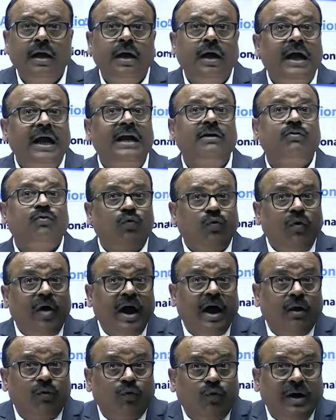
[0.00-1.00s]
and
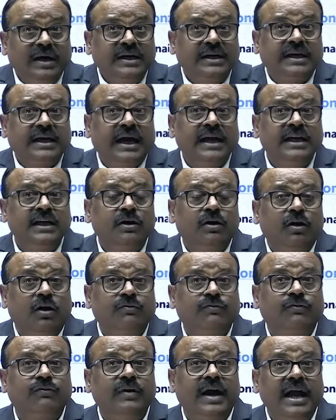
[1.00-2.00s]
what kind
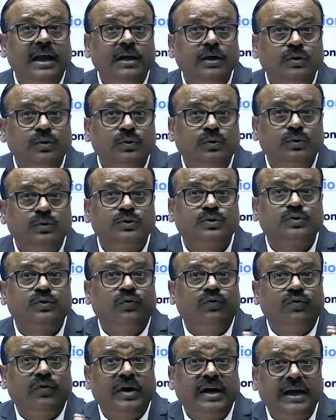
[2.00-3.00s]
of values
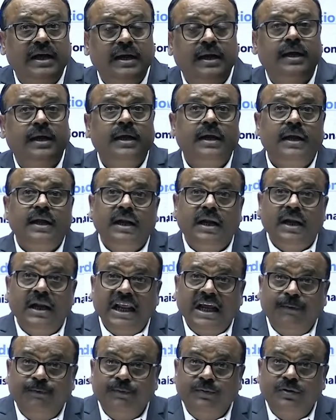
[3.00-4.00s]
were
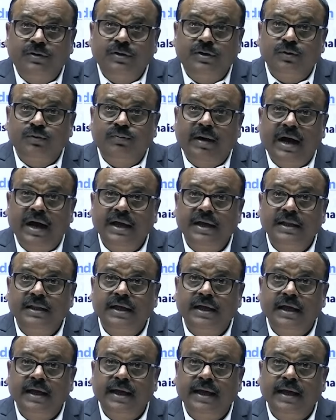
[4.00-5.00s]
left by
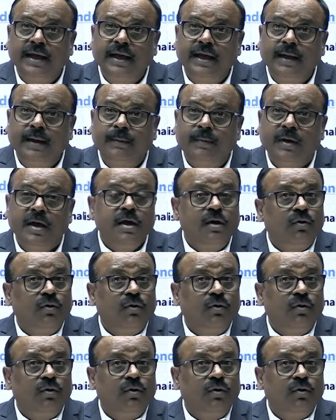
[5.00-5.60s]
them?